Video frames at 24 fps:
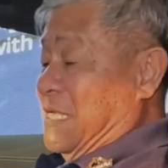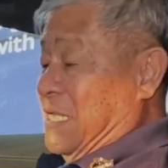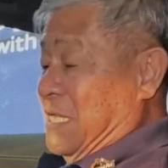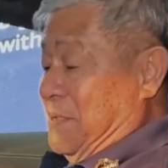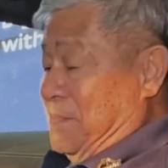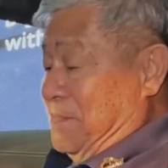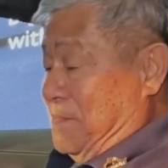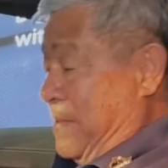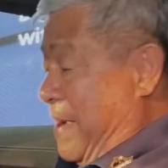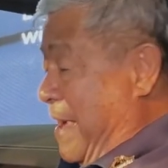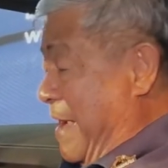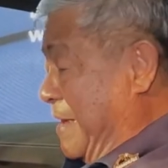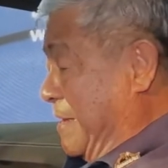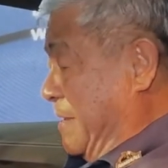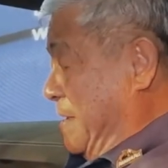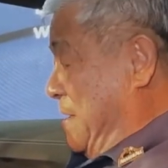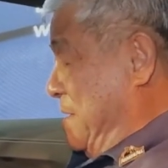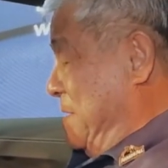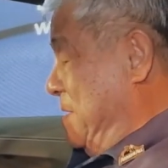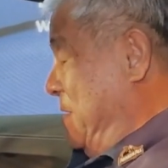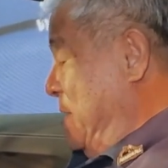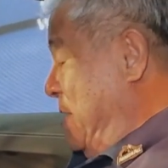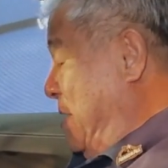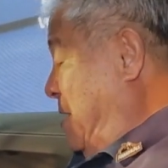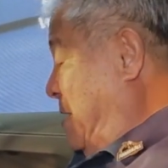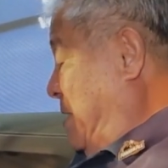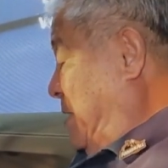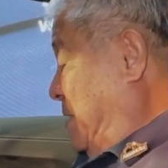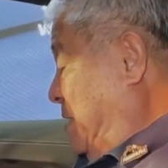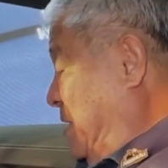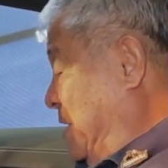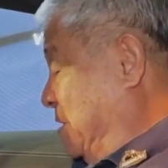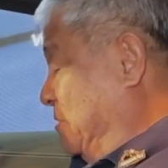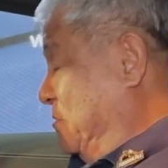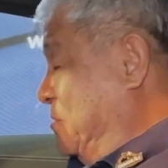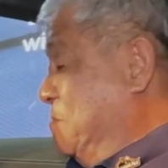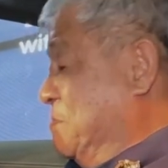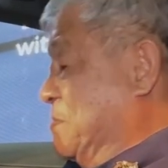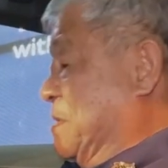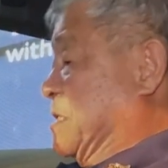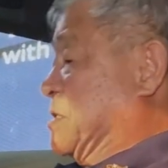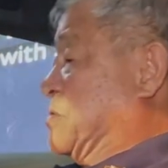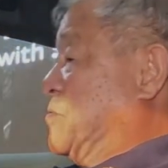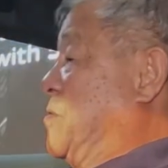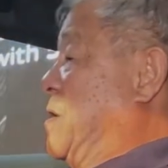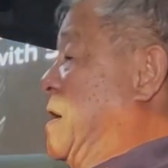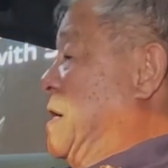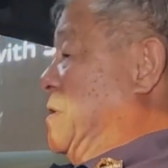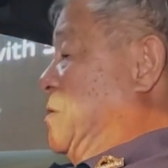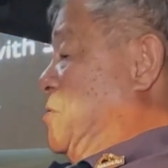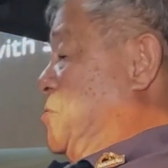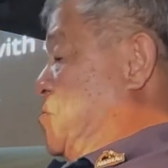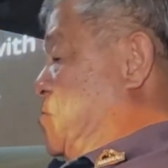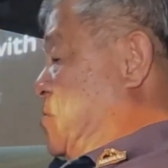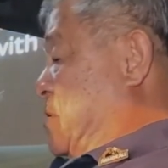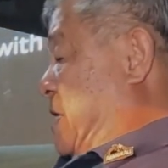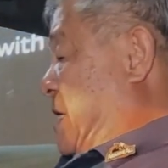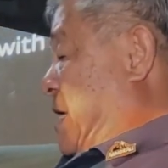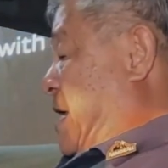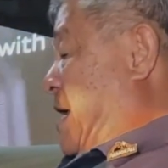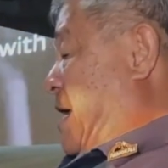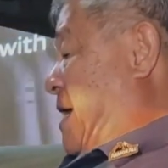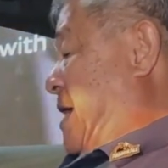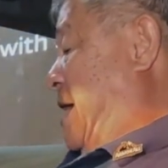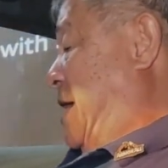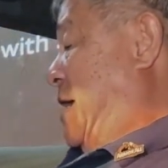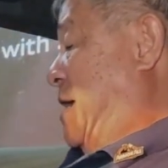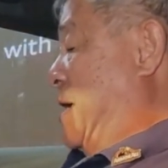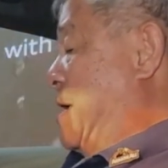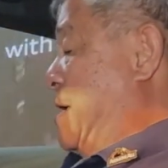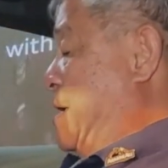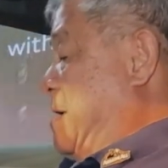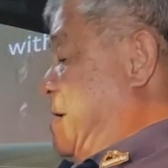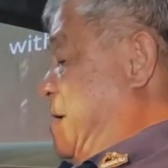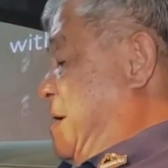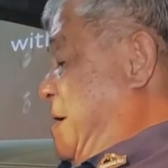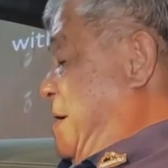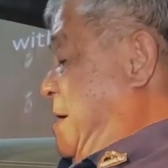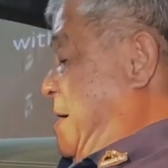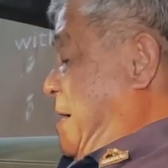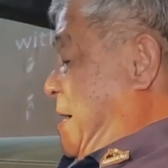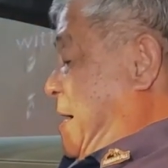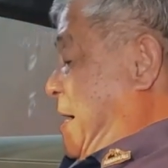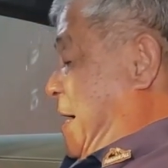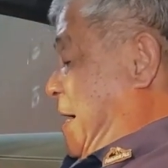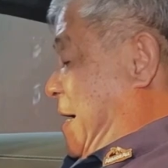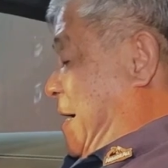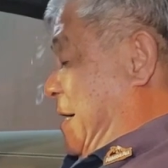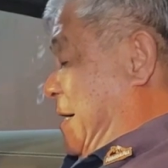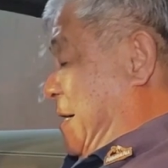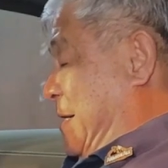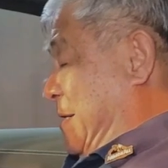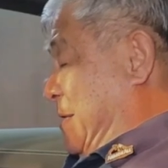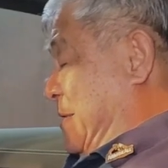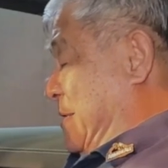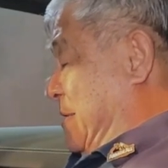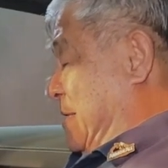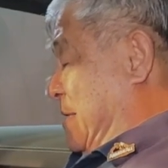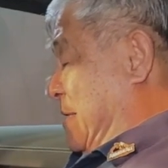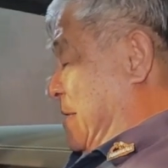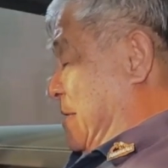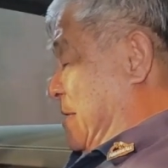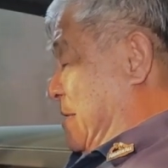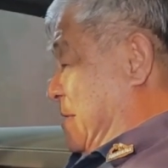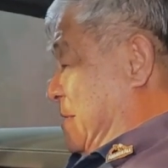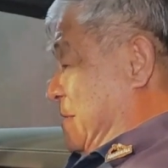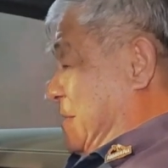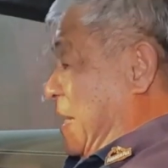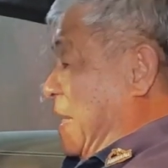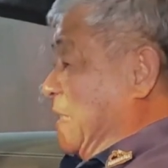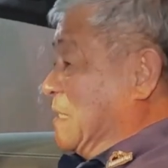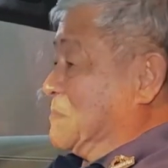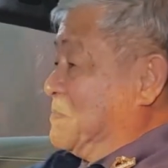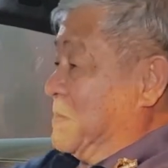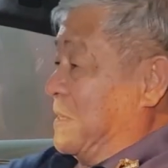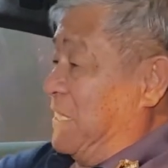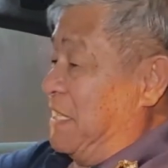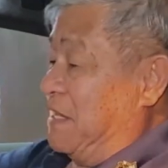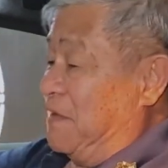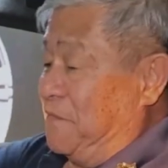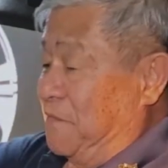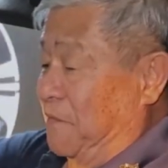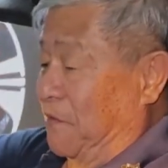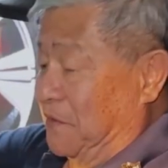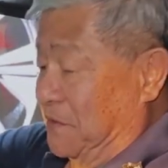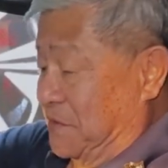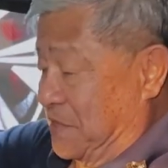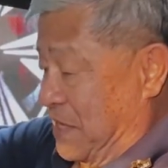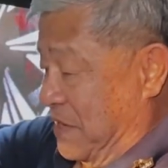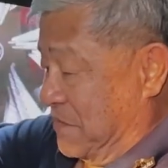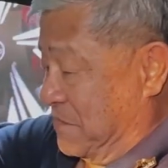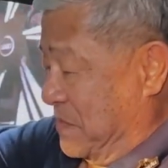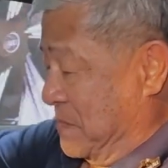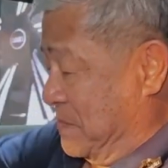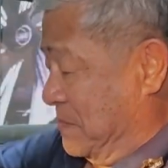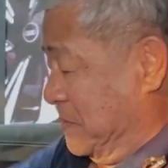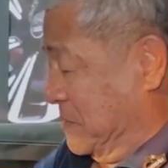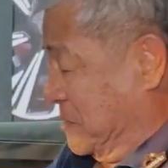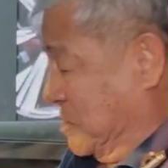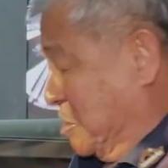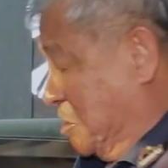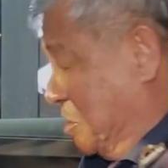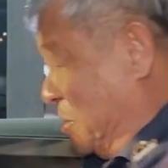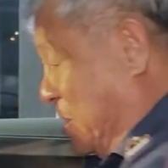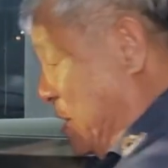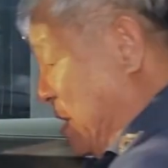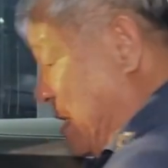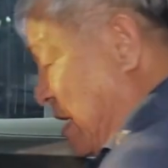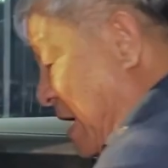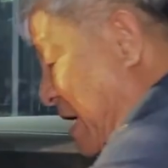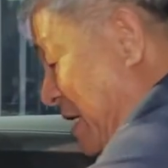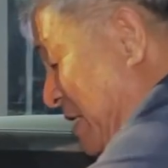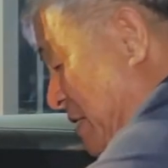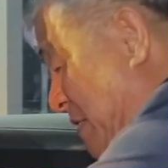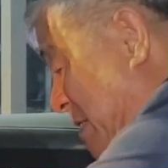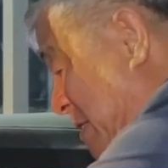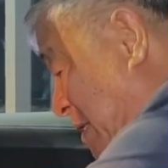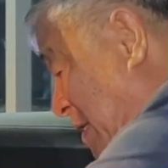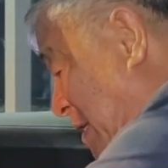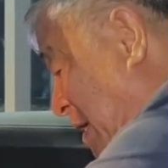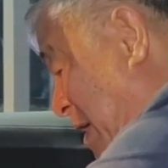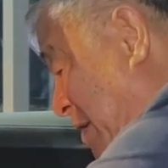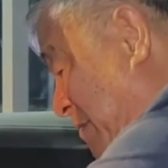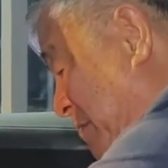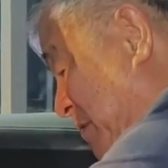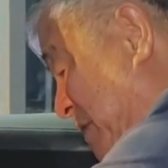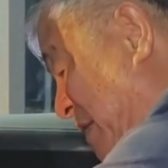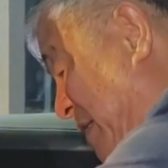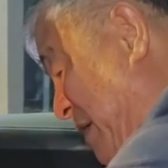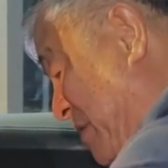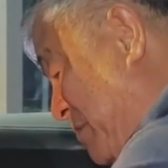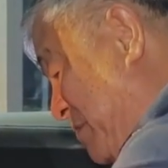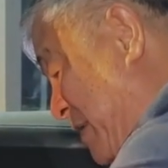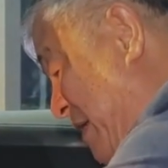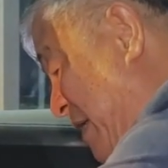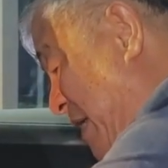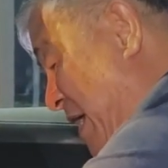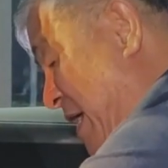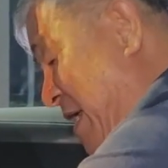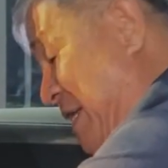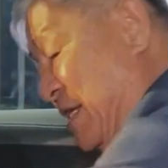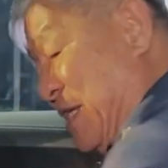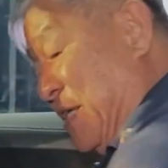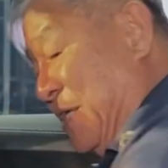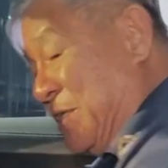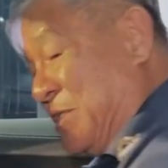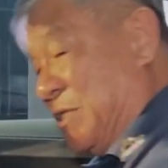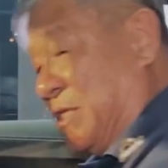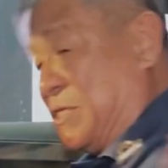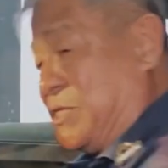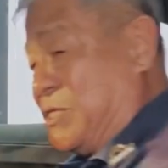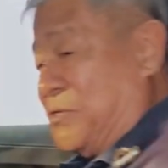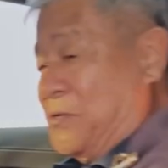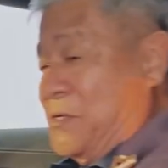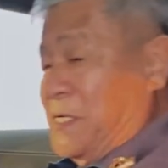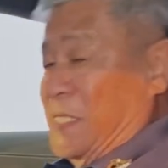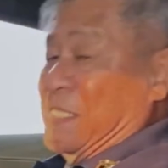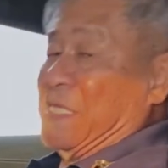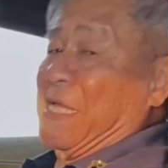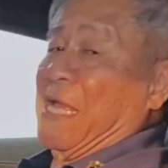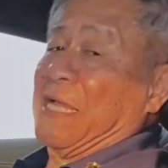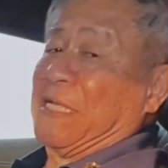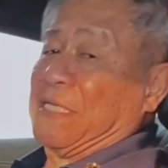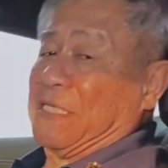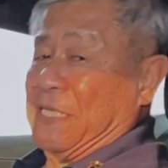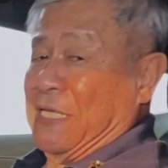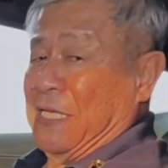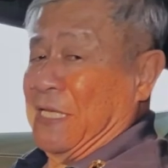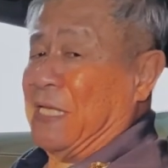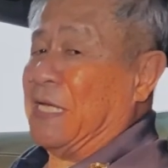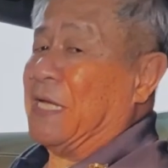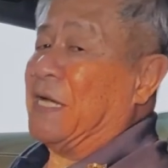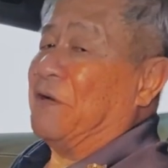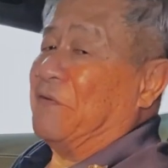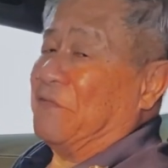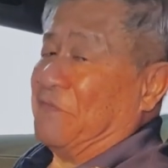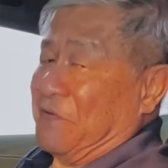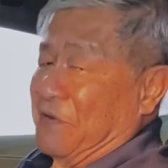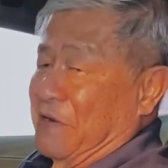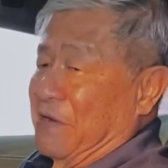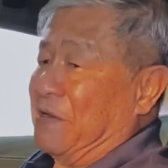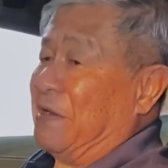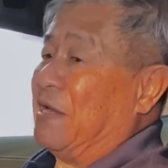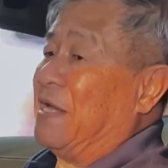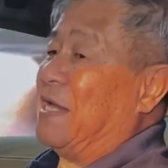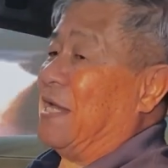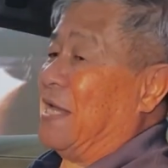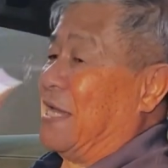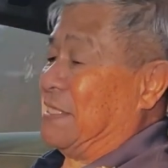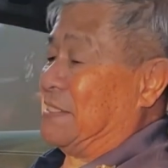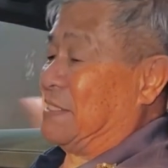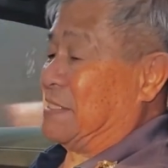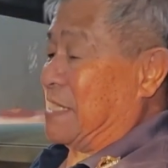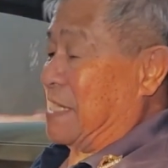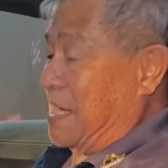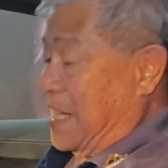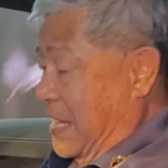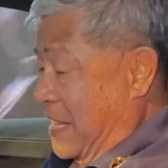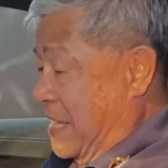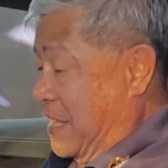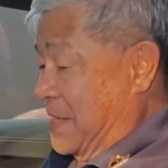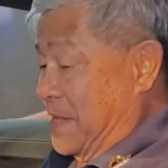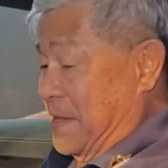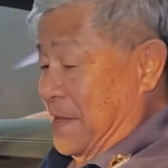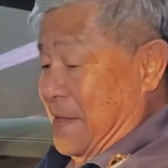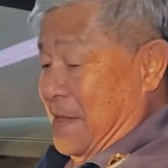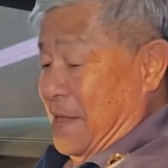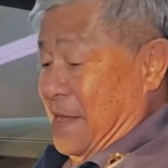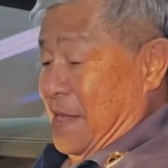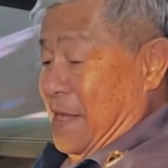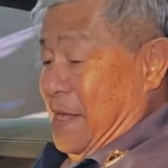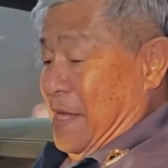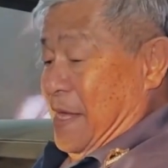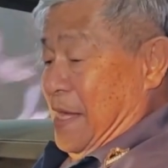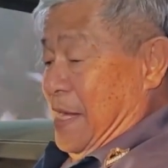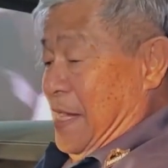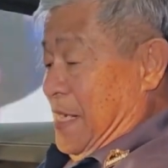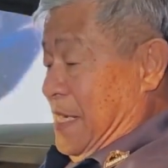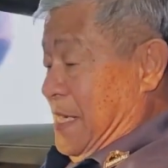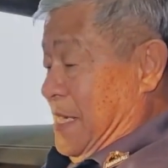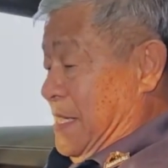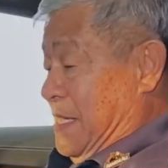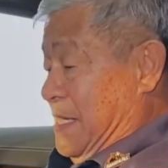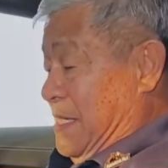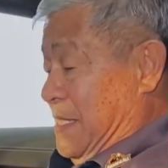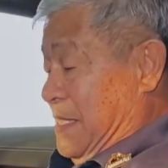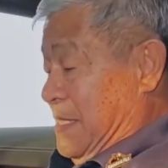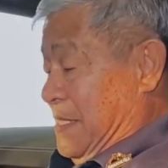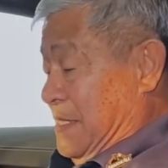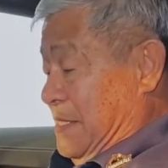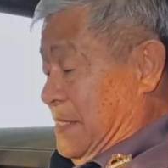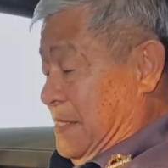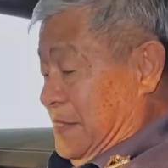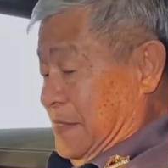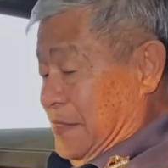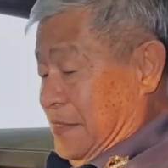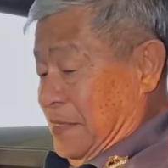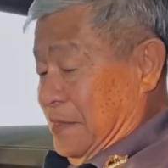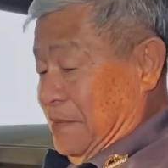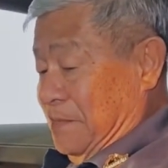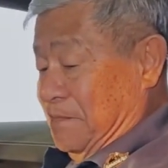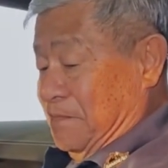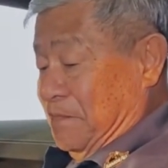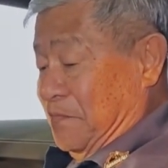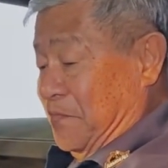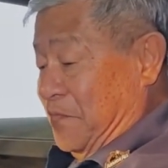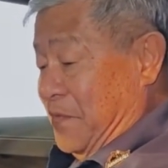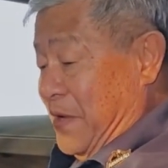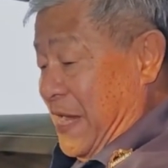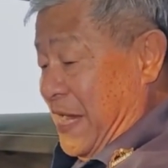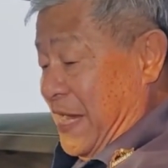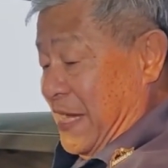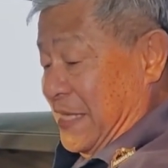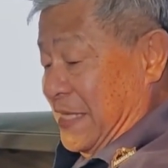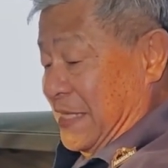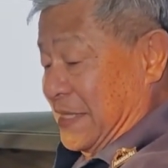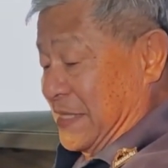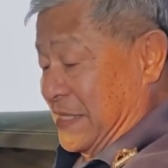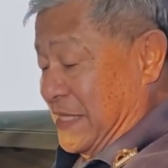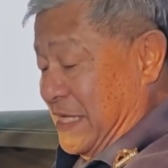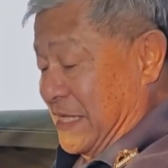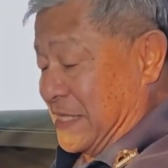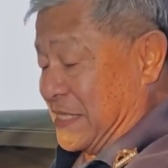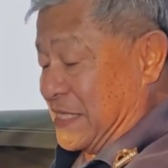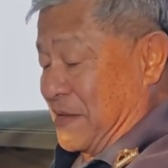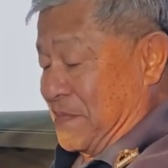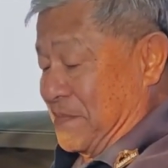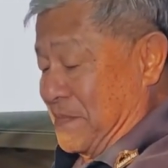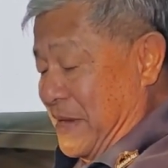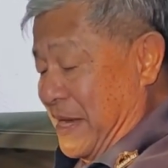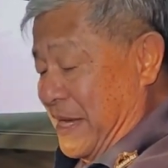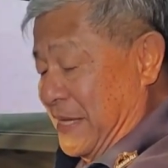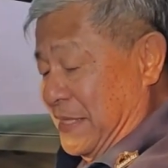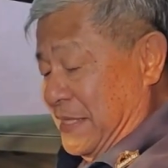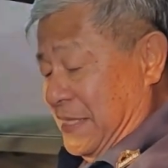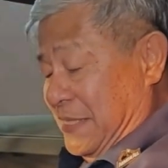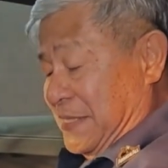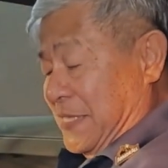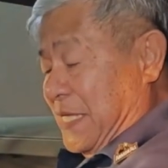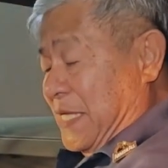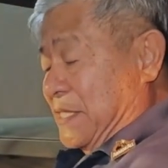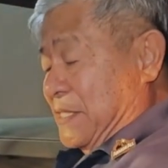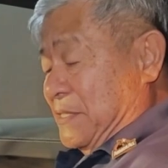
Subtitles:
at the back, legroom is quite okay, and that's my default driving position. I still have 7-8 inches, so it's actually a very large car. The way the seats are made is